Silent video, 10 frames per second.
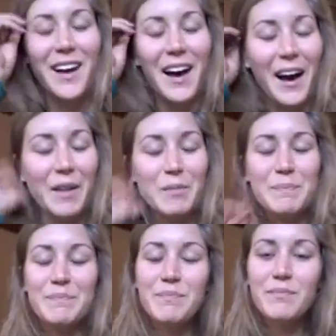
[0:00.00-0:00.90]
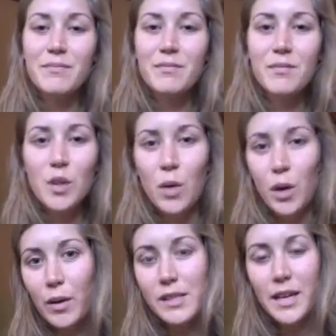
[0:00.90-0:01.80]
What I
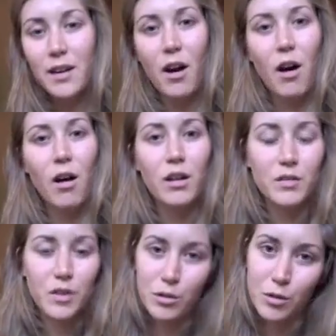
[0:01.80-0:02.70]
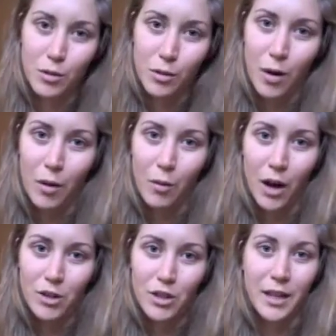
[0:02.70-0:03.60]
want to say to all of you who are
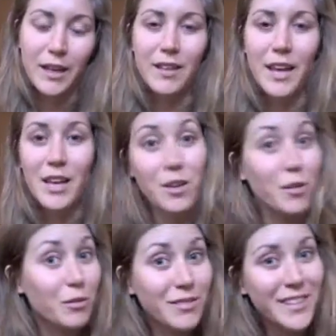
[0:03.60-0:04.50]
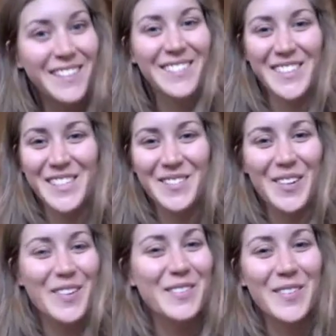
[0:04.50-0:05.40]
watching, thank you, first of
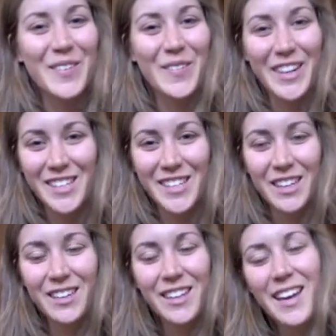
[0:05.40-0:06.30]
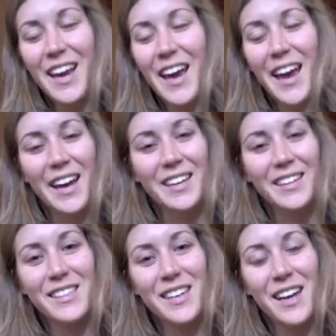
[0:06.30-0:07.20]
all, for watching,
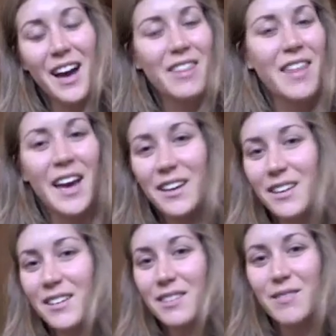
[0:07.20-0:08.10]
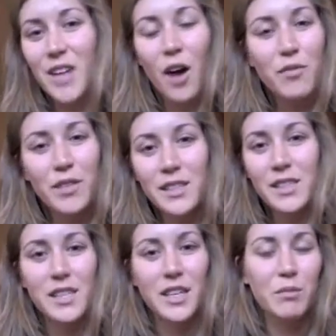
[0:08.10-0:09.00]
and that confidence is
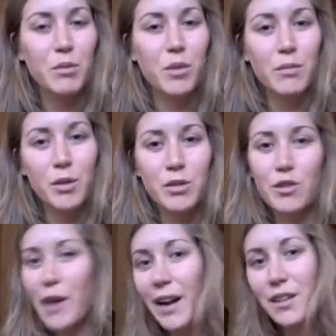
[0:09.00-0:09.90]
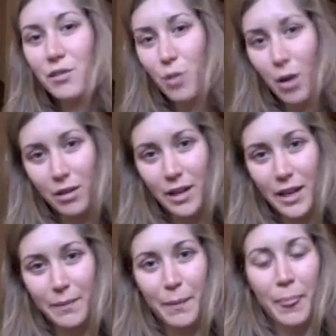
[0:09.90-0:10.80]
the number one most attractive quality,
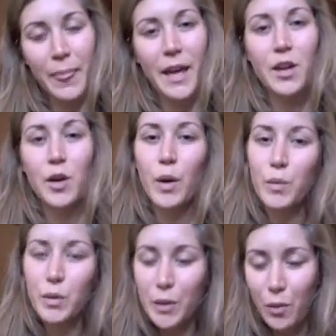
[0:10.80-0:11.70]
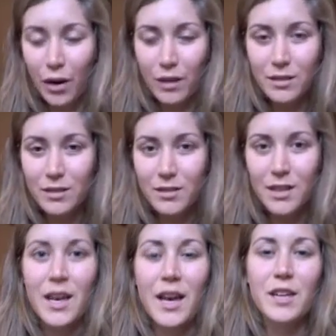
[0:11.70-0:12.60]
and knowing what we want.
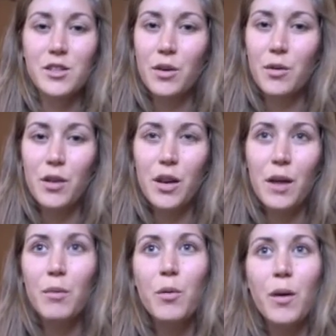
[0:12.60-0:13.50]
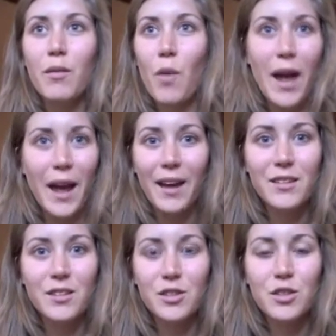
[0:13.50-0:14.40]
And so the number one way
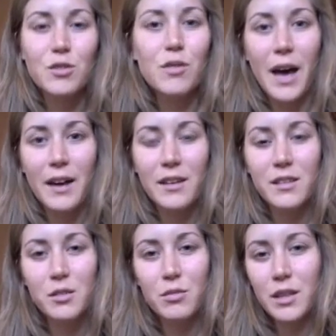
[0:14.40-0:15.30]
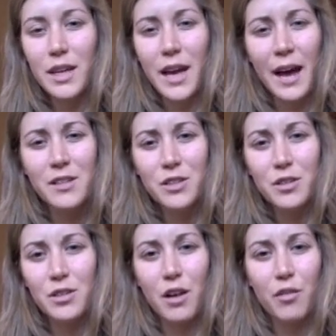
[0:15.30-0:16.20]
to do that is to really ask
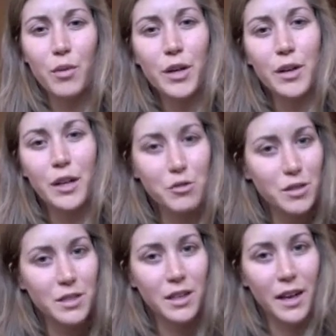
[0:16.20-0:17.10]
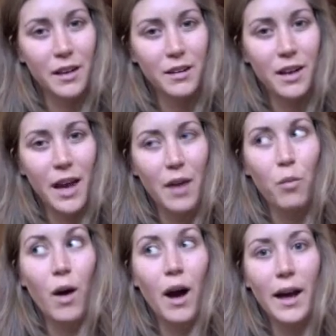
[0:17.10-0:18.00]
yourself what you're interested in and
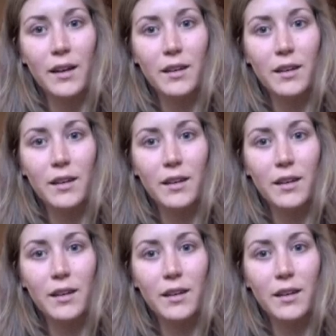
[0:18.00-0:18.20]
why.